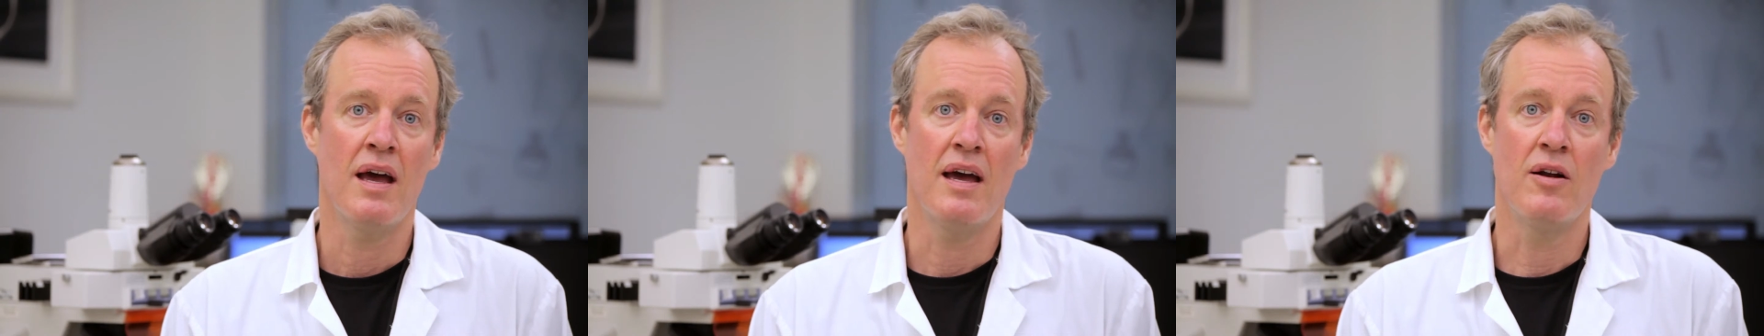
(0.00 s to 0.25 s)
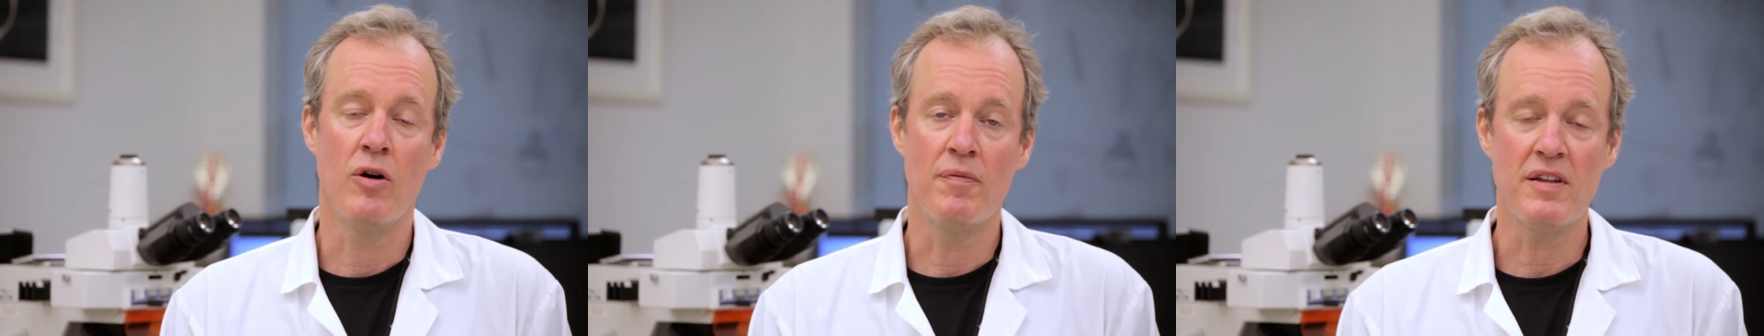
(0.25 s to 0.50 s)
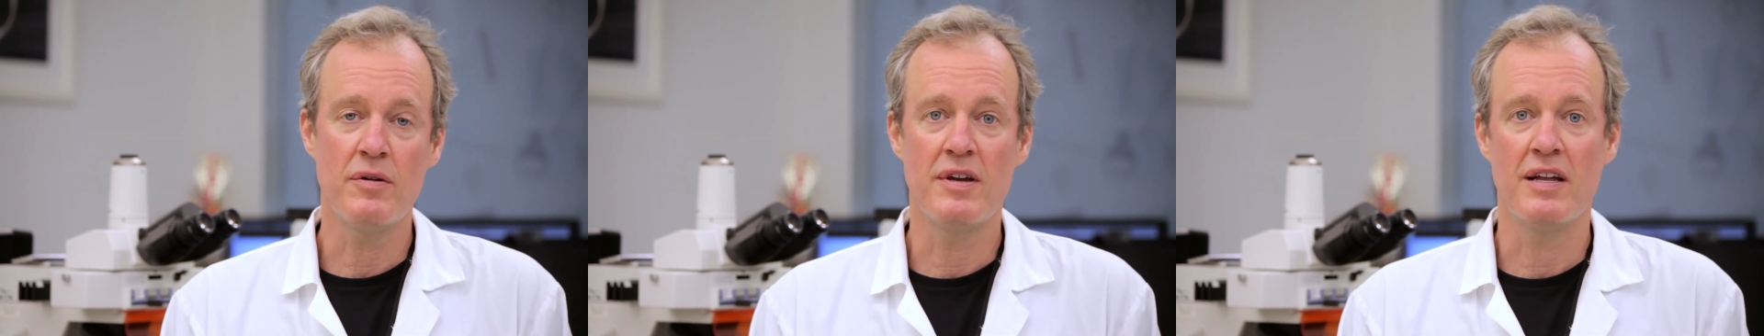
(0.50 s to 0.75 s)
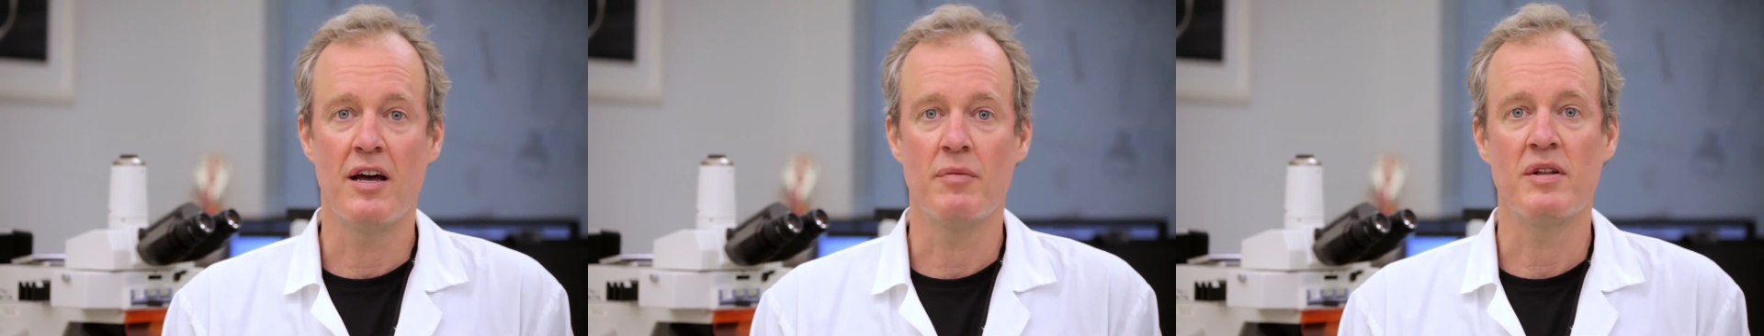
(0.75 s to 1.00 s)
And hopefully
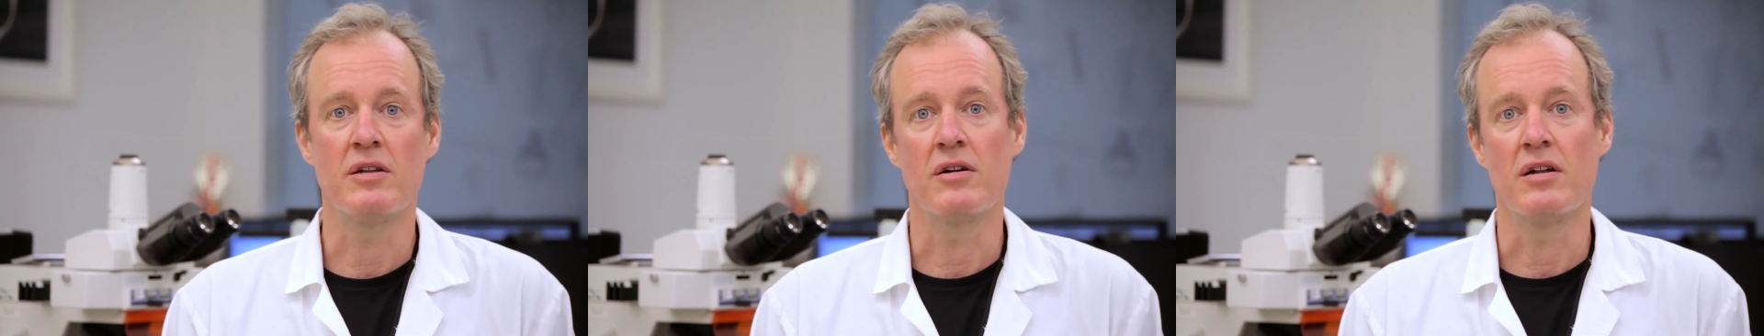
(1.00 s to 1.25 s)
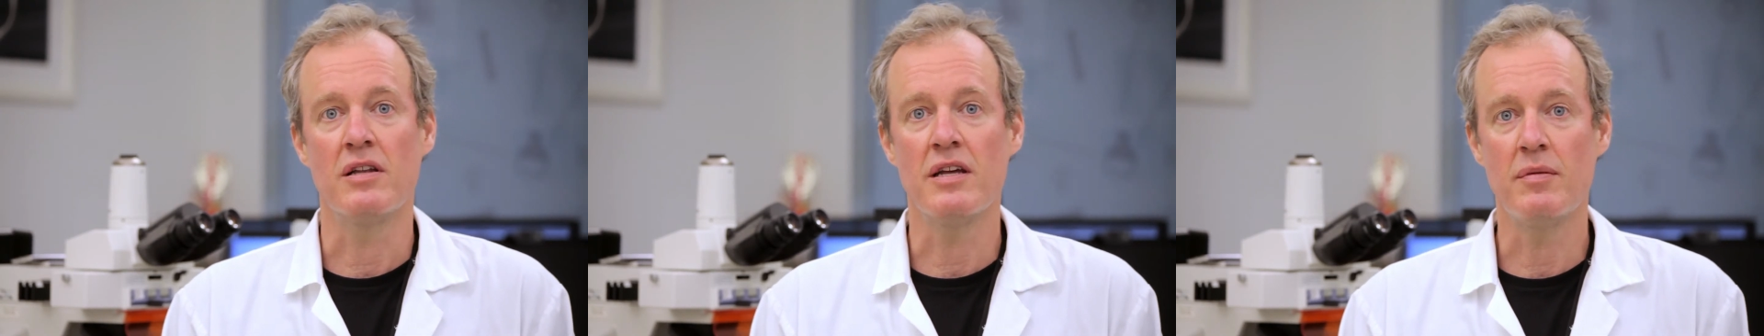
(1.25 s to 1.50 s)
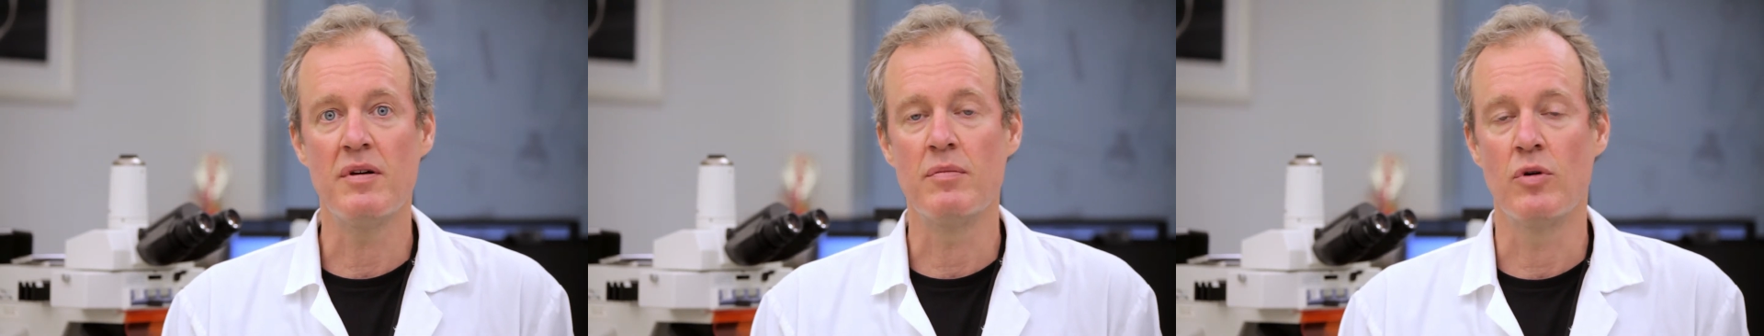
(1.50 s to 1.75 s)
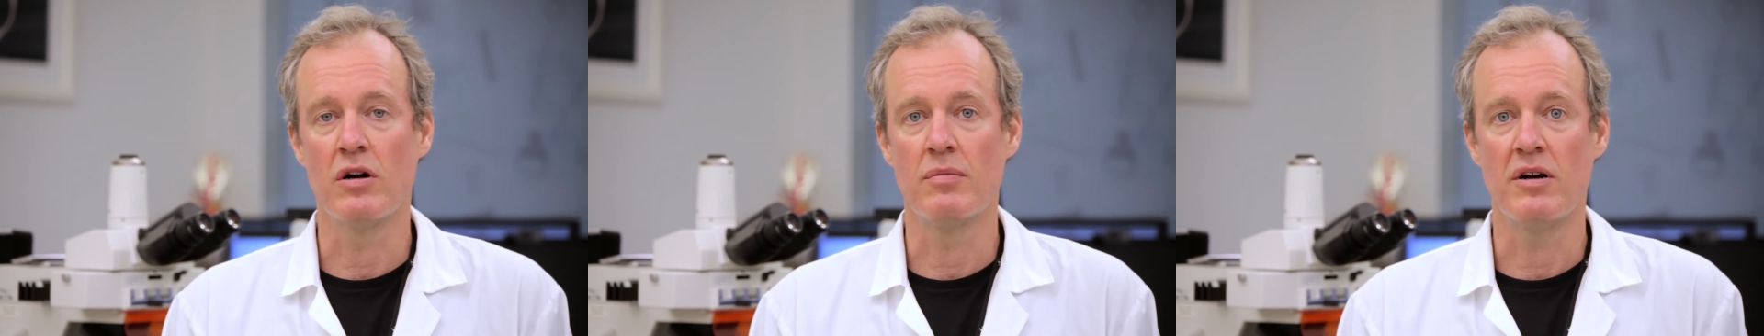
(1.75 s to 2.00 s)
we can help you learn a little
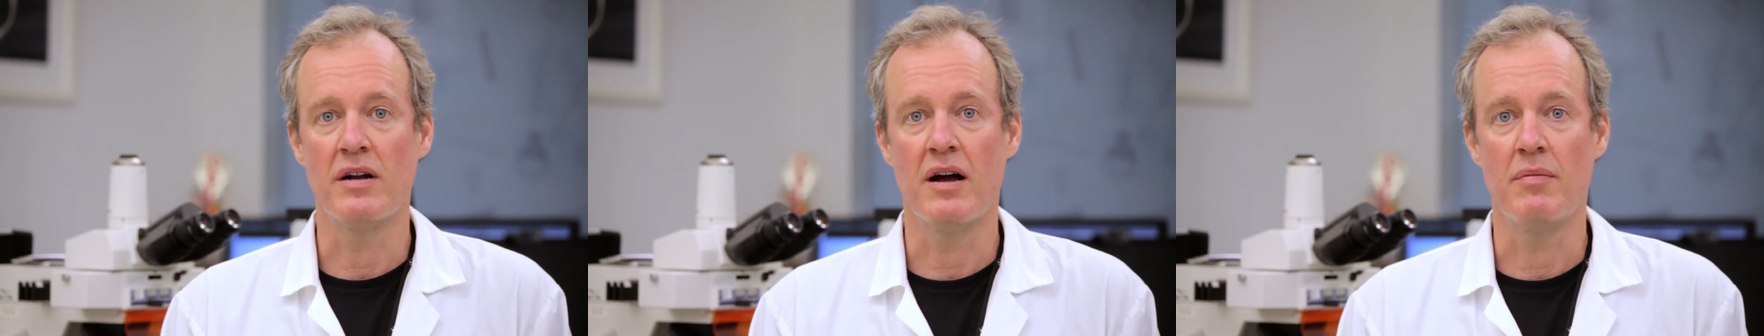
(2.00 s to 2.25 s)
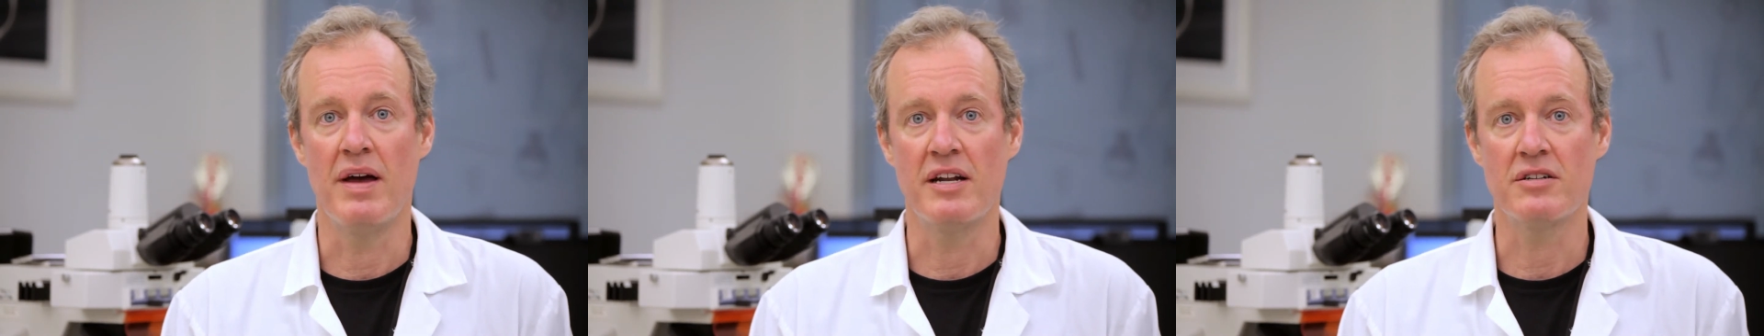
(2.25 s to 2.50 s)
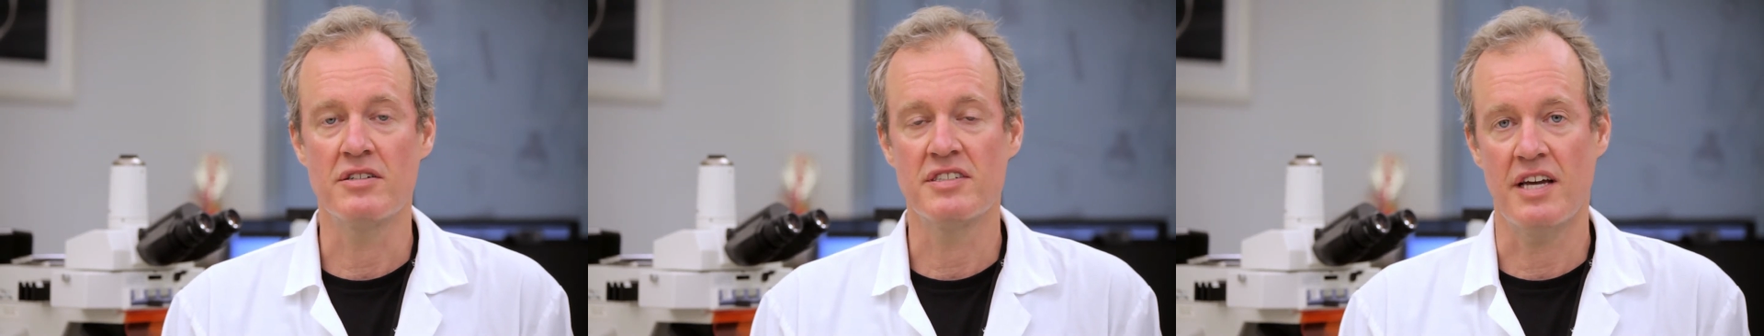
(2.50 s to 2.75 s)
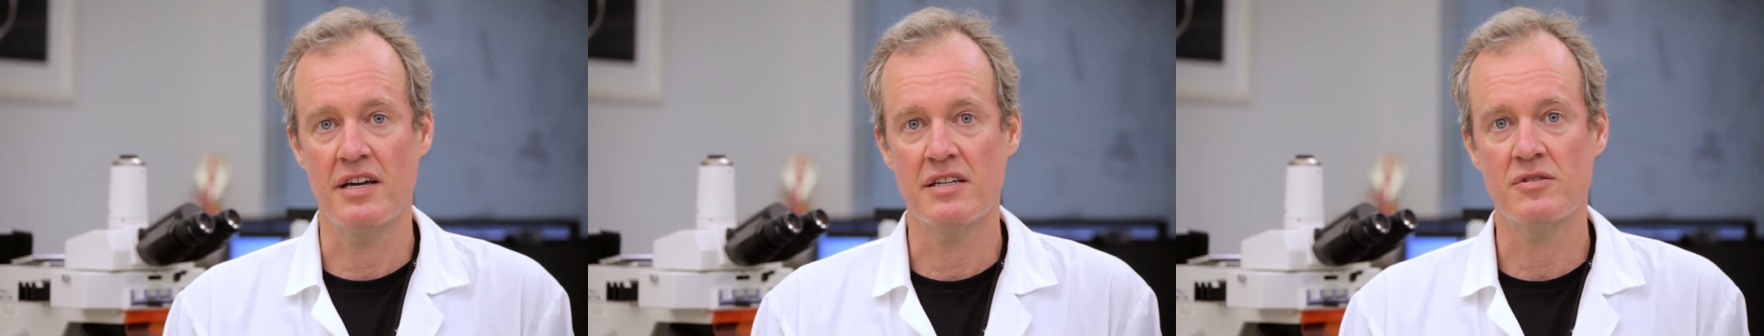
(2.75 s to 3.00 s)
bit more about how medical
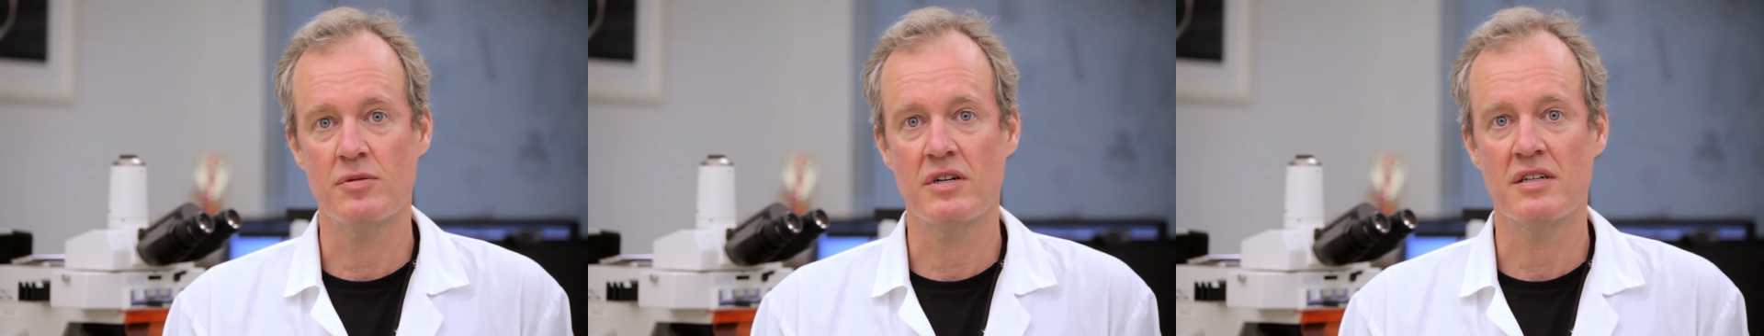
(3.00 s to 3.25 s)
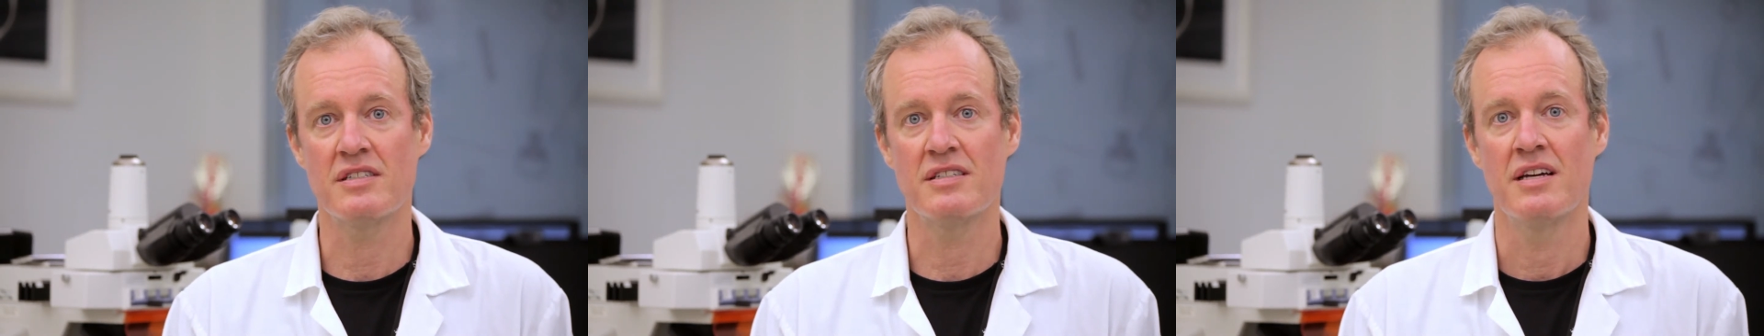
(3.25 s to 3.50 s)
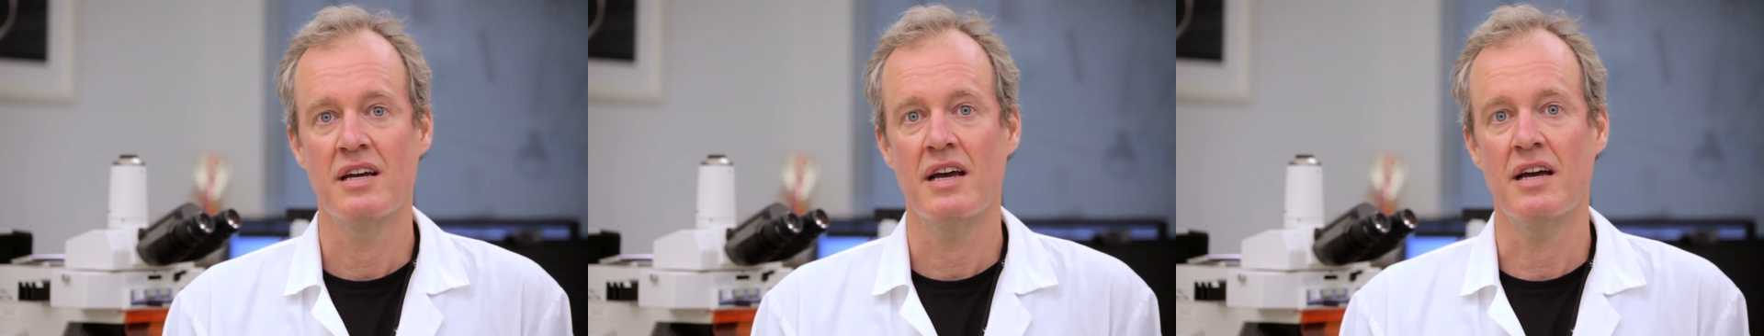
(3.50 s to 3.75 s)
science works